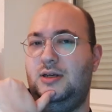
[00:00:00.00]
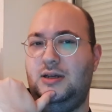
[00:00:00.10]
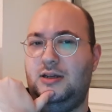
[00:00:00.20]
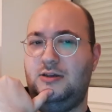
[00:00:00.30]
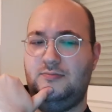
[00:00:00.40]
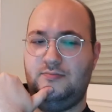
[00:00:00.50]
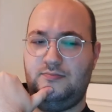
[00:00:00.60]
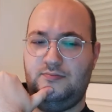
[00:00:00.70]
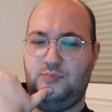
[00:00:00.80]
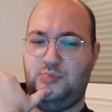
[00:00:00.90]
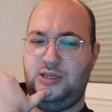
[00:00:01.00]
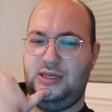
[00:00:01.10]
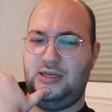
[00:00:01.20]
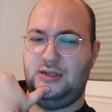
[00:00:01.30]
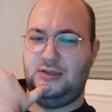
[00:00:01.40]
But
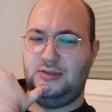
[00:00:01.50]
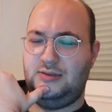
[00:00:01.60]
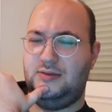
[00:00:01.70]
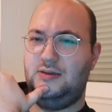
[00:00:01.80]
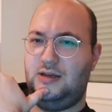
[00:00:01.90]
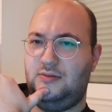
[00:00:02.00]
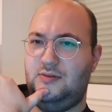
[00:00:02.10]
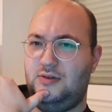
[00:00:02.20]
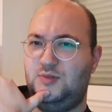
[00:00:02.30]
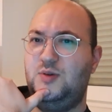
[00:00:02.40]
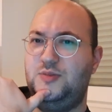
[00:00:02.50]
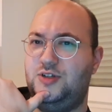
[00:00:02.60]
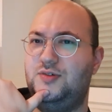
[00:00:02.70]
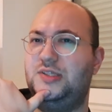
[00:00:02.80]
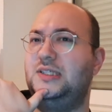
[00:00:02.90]
yeah, swim
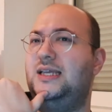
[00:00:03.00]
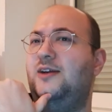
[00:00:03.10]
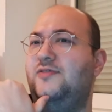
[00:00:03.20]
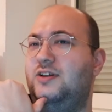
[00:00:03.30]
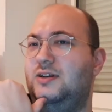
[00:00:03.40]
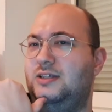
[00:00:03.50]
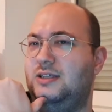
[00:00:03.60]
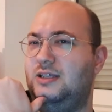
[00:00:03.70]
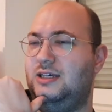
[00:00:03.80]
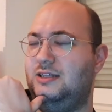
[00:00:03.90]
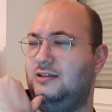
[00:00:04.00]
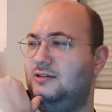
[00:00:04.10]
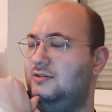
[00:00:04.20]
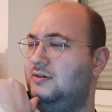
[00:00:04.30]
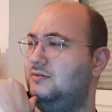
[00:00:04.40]
shorts are definitely the thing.
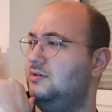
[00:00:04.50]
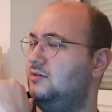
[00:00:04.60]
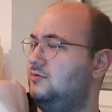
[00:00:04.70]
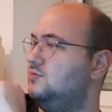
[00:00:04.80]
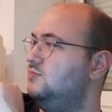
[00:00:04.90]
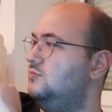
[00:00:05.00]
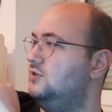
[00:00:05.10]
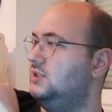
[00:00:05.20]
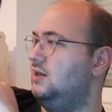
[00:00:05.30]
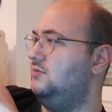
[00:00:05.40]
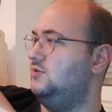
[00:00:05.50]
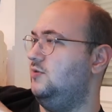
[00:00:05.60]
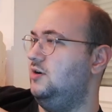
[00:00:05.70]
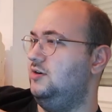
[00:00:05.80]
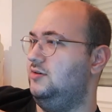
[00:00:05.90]
Those ones that I was
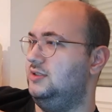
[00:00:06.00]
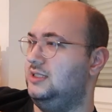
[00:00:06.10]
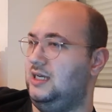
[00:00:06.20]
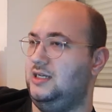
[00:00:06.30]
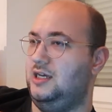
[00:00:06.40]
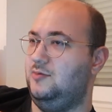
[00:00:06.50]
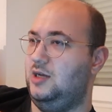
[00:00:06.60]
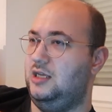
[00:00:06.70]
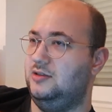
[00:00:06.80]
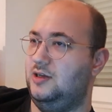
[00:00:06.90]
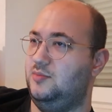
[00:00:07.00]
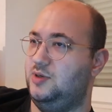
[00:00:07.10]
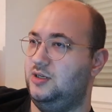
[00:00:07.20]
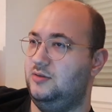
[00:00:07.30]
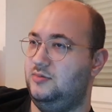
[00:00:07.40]
wearing on Saturday were held up
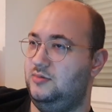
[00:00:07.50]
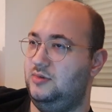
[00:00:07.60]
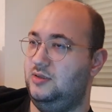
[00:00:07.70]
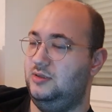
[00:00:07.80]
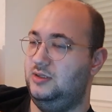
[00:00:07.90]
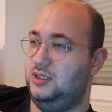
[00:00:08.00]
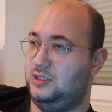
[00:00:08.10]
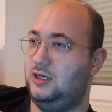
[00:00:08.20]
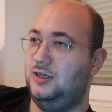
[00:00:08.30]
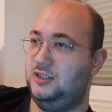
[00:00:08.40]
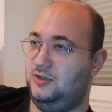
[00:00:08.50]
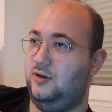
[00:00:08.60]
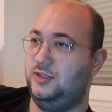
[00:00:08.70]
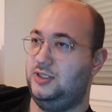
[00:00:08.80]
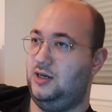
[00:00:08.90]
by the tightest
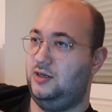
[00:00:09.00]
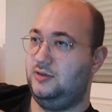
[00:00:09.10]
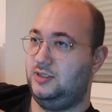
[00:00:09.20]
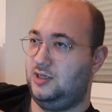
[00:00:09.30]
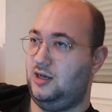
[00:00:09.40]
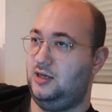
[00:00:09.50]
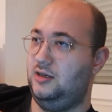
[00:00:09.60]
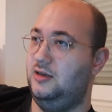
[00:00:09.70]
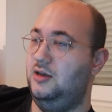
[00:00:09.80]
knots that I could tie,